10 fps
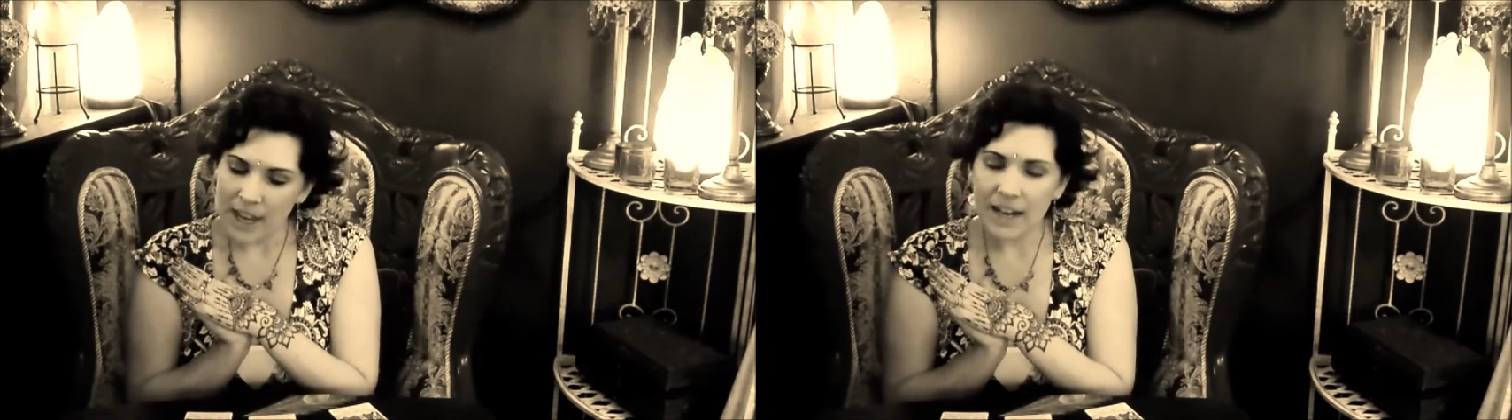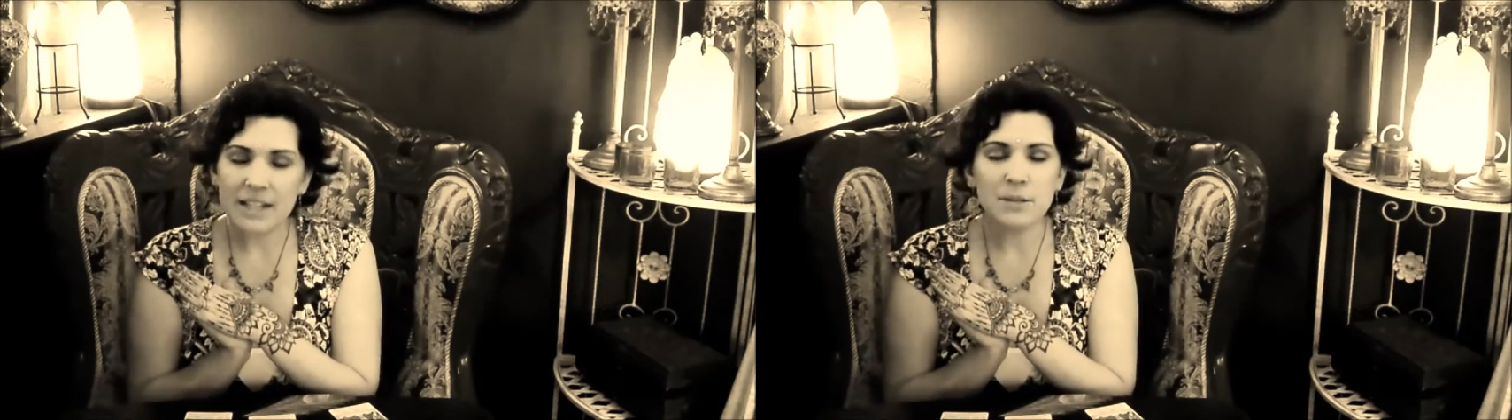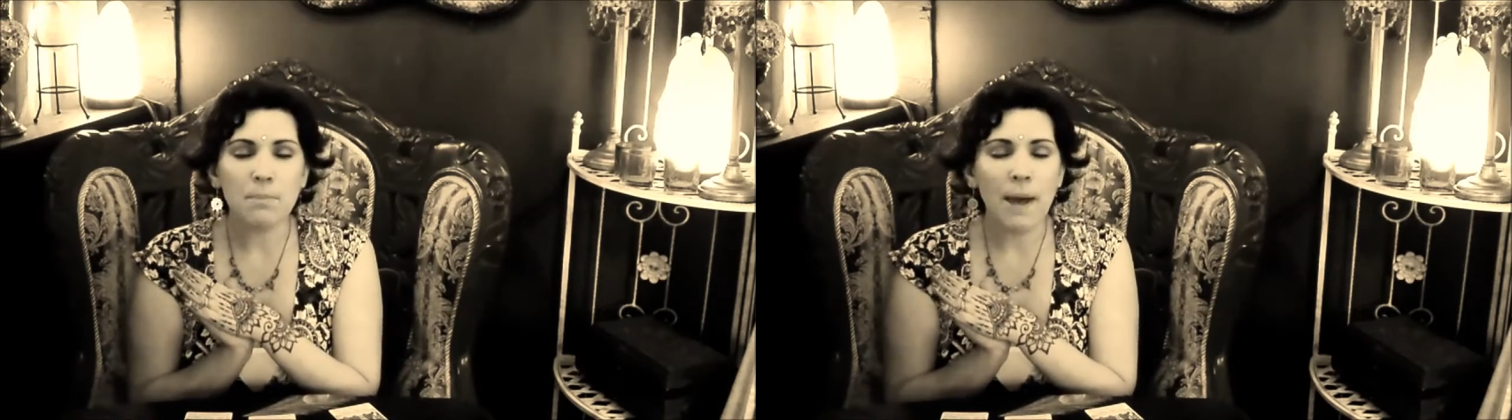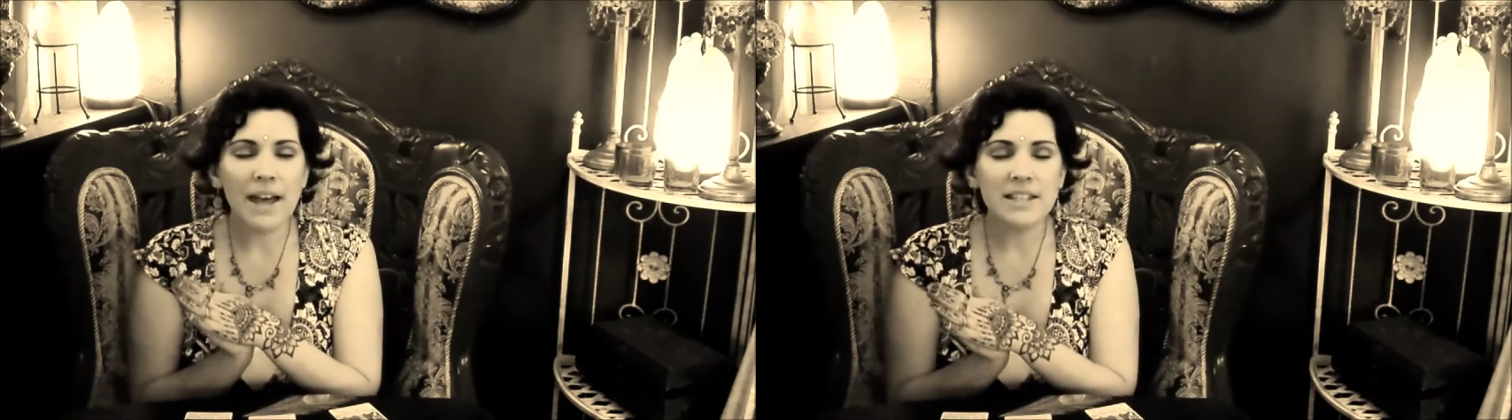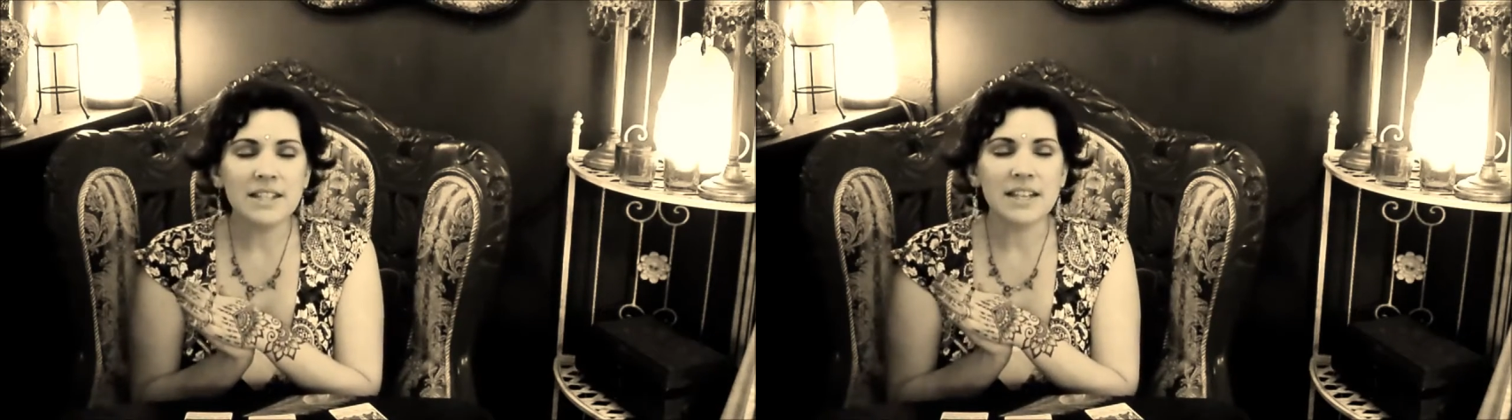it is
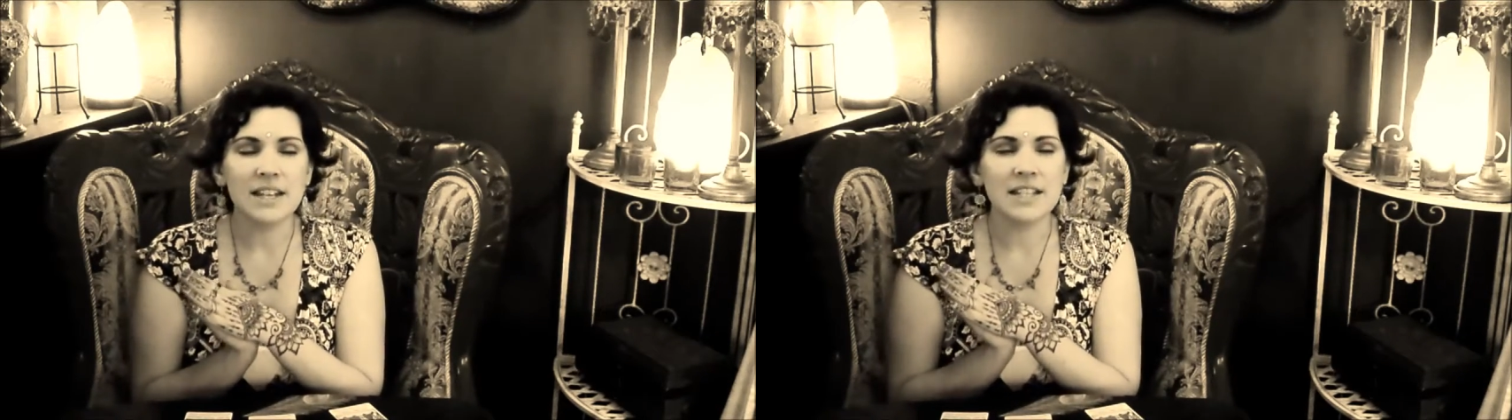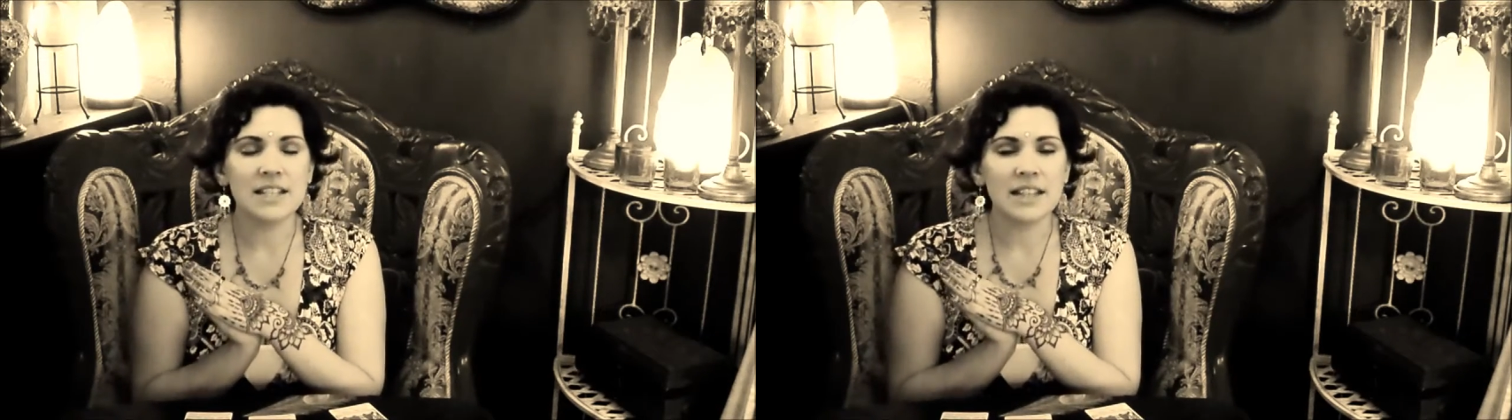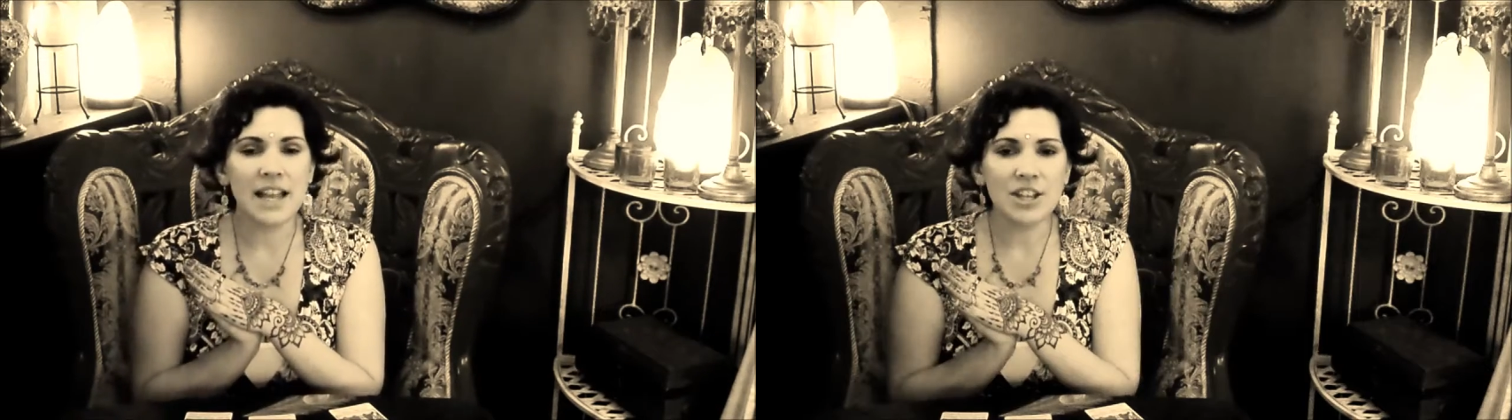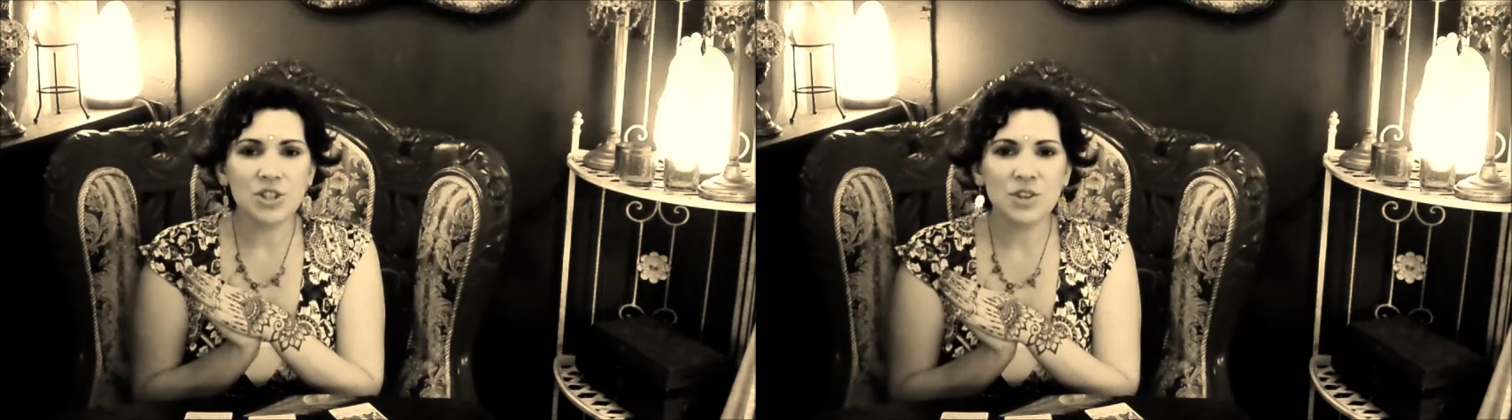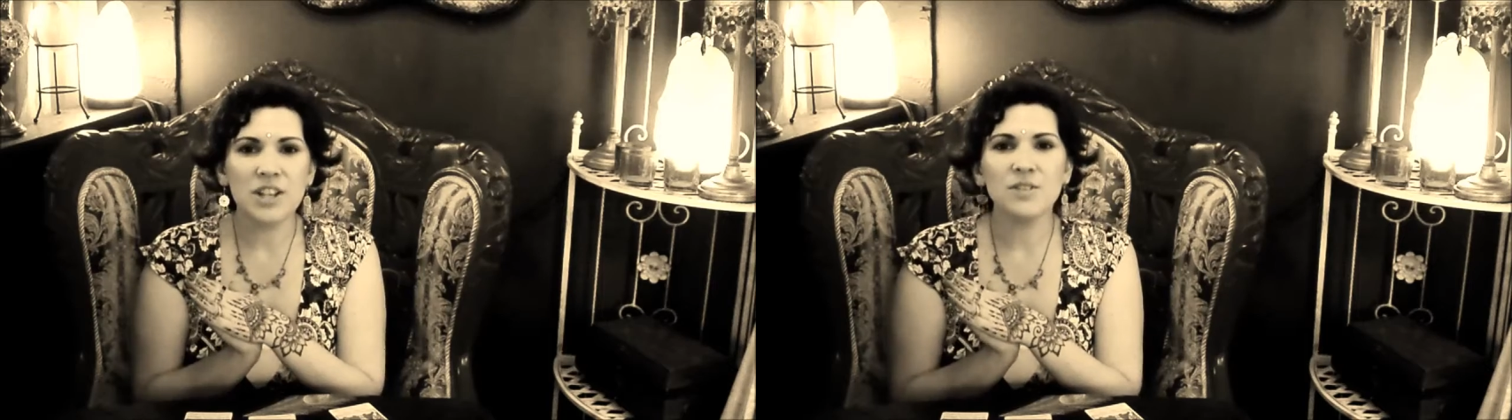best, it is
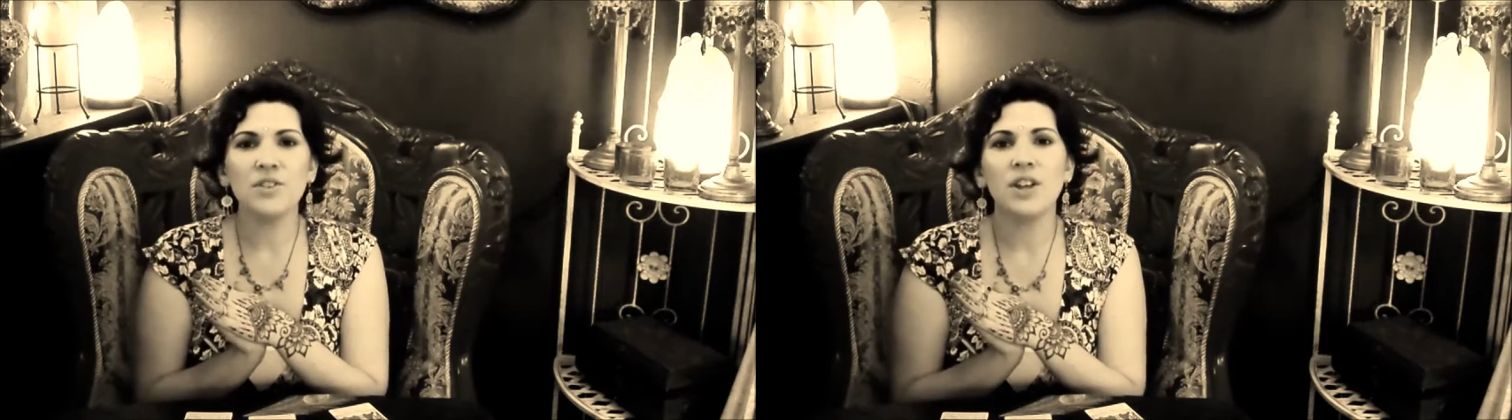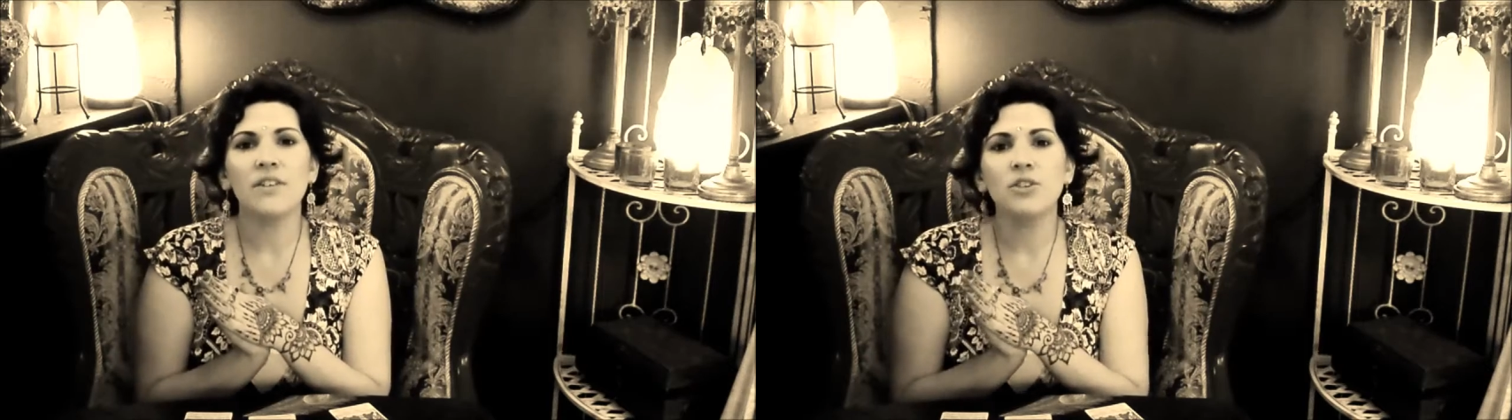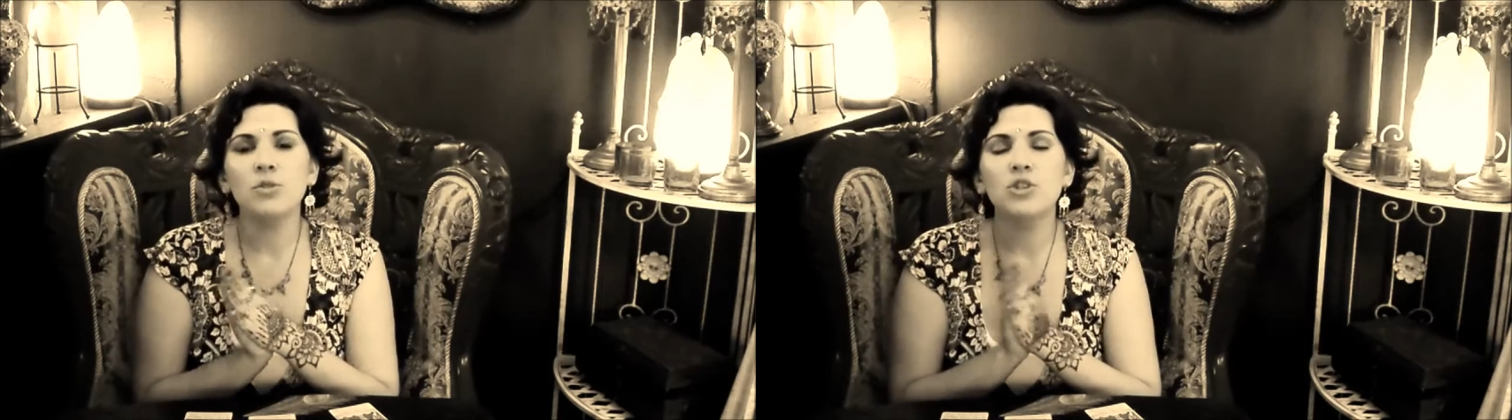less stressful if you